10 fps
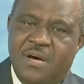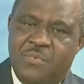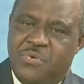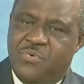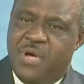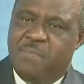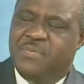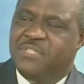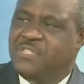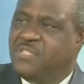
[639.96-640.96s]
we do
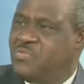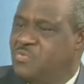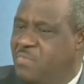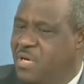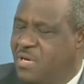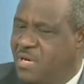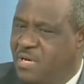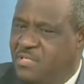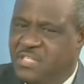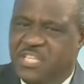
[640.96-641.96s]
MPCs, we make
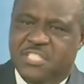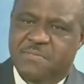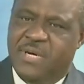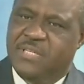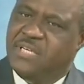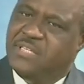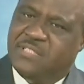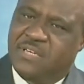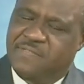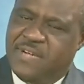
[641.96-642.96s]
statements and
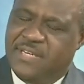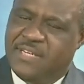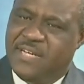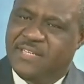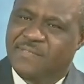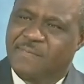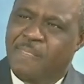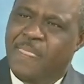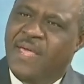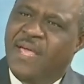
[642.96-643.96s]
stuff like that,
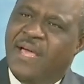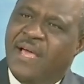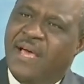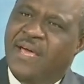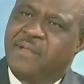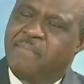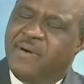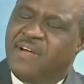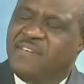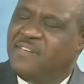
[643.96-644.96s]
and a
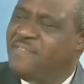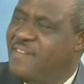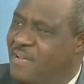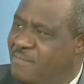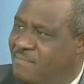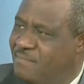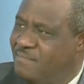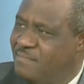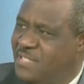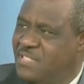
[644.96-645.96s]
private firm
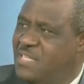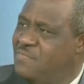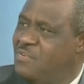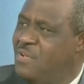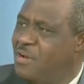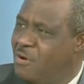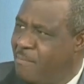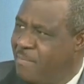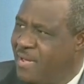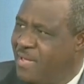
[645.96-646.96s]
is giving you a
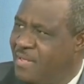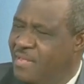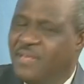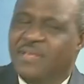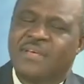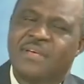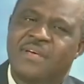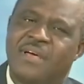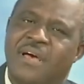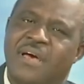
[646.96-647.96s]
number,
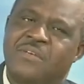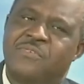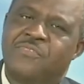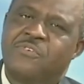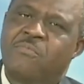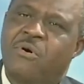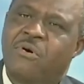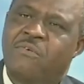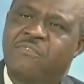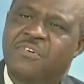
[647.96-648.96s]
and you feel more
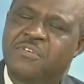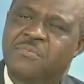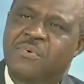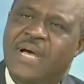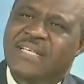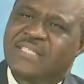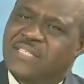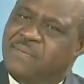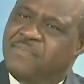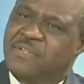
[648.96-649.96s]
comfortable
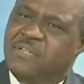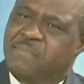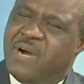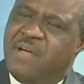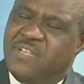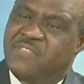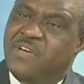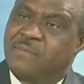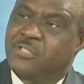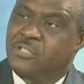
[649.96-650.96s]
accepting the private
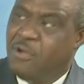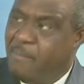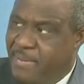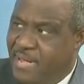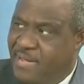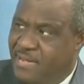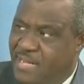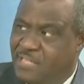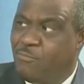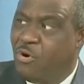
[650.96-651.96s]
firm's number
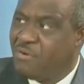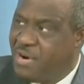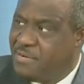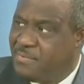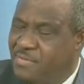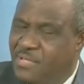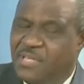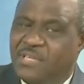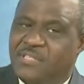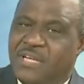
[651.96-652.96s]
as more credible
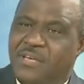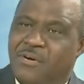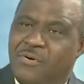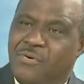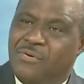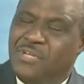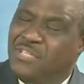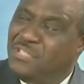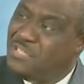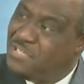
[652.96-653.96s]
than your own
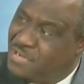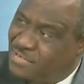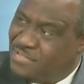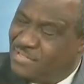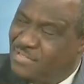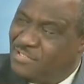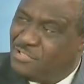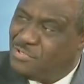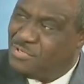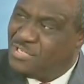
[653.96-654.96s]
indigenous
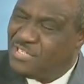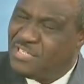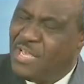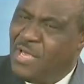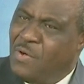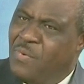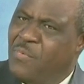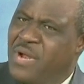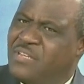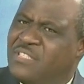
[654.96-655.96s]
institutions.
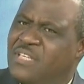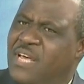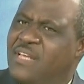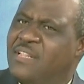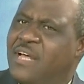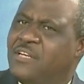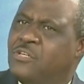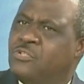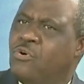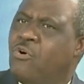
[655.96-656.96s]
We're not saying that
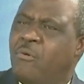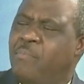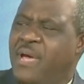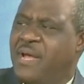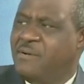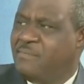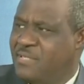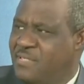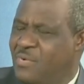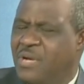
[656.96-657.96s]
don't compare
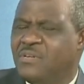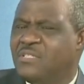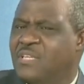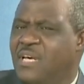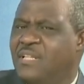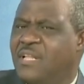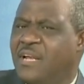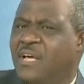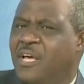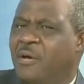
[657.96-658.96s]
numbers. We're not saying
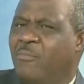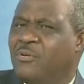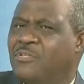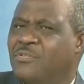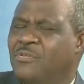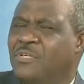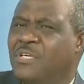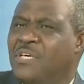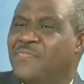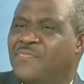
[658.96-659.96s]
that. But
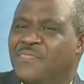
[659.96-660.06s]
if